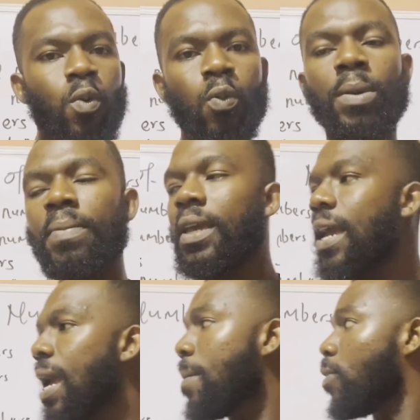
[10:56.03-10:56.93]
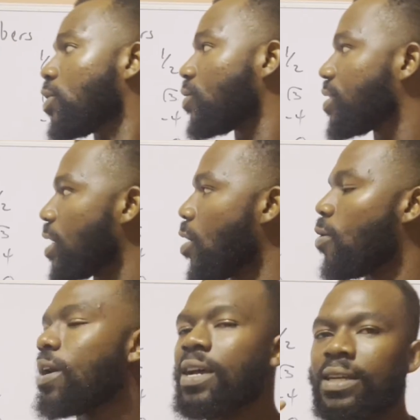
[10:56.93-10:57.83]
you will be able to
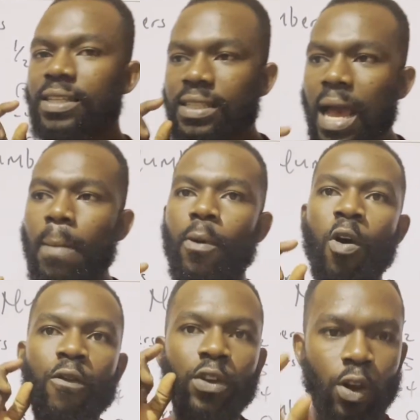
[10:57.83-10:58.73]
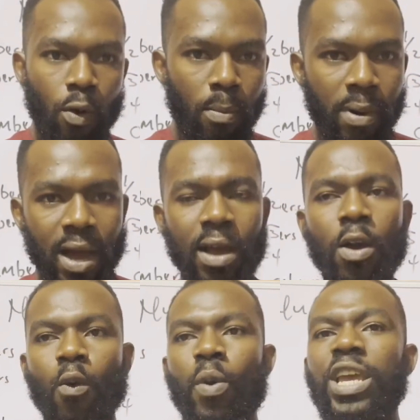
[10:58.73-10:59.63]
tell the type of
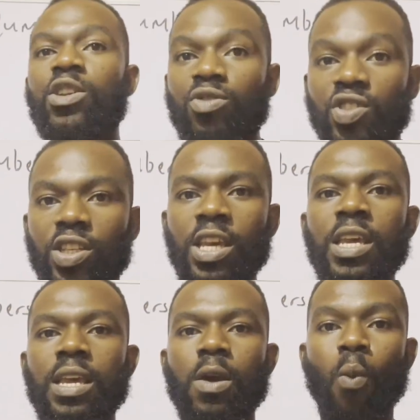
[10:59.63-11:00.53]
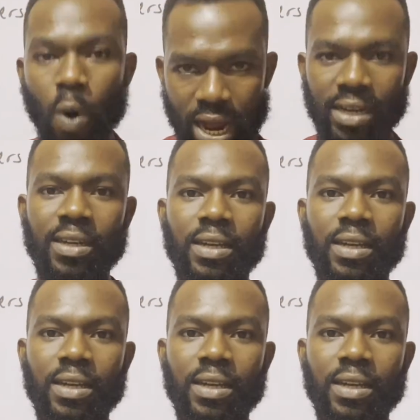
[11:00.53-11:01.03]
number when you see 1